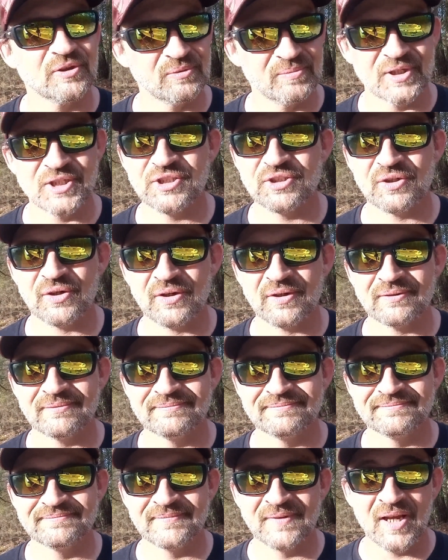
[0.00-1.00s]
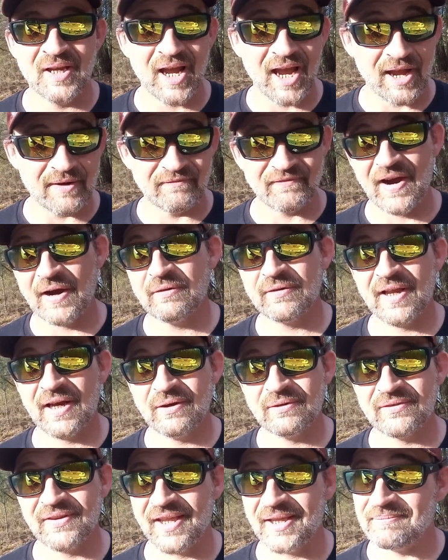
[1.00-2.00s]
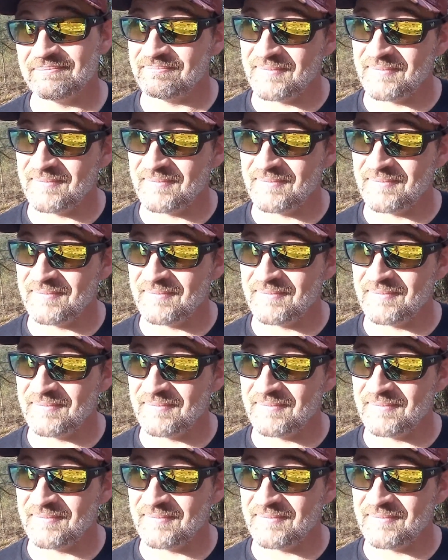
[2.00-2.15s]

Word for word: to be sure. I found out that